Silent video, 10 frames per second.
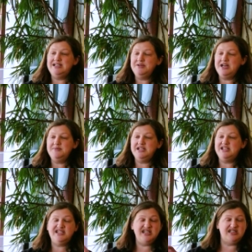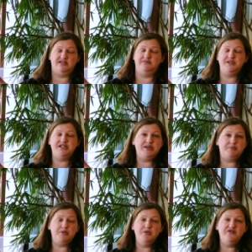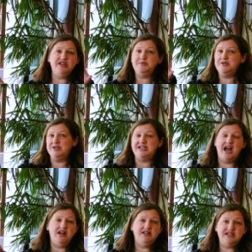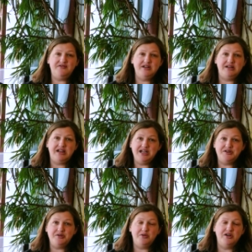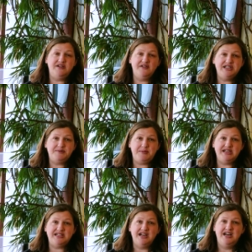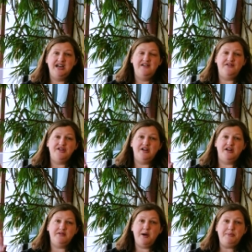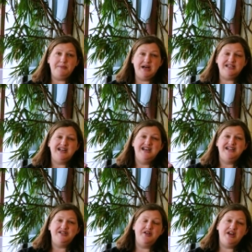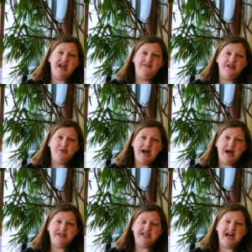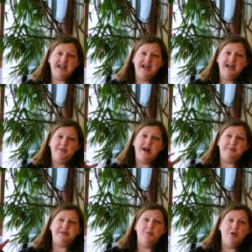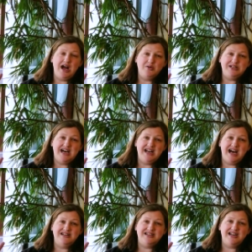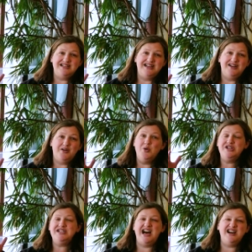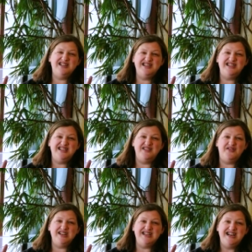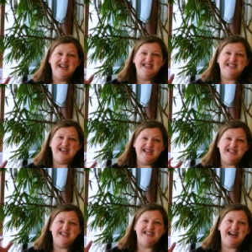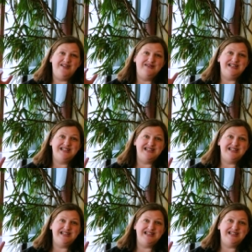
sometimes it's seasonal. So it's moving them to an entirely different classroom or a different space for the couple months so they have a new habitat, perhaps more outside access, or just access to different sights, sounds, and